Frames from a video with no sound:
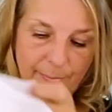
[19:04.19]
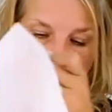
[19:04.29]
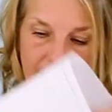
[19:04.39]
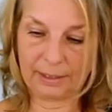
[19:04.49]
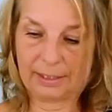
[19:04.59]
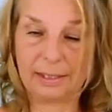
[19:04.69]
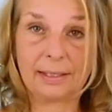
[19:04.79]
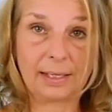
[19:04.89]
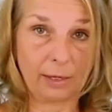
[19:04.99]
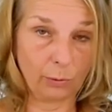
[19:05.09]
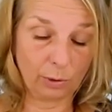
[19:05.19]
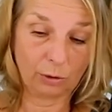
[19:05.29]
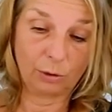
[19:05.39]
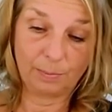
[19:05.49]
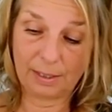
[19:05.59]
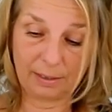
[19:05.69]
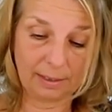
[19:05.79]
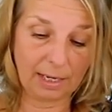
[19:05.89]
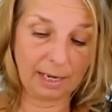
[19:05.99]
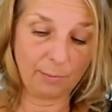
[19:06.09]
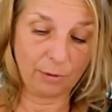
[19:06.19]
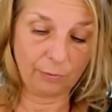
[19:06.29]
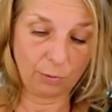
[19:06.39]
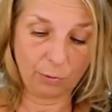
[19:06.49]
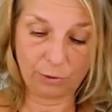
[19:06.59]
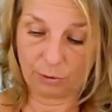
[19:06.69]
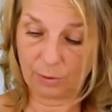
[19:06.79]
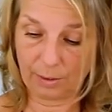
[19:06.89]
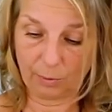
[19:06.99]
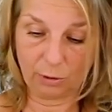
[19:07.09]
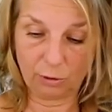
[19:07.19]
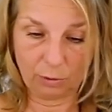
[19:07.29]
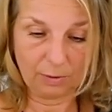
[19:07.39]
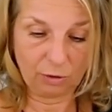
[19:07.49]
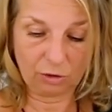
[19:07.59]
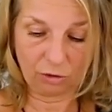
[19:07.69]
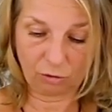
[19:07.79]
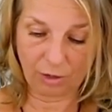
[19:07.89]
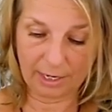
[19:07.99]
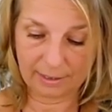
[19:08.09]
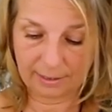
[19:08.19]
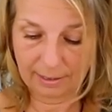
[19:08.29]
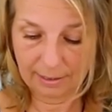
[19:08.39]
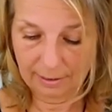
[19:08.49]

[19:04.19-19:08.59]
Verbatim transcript: but since they're going to be the same, of course, what I'm going to do is just trace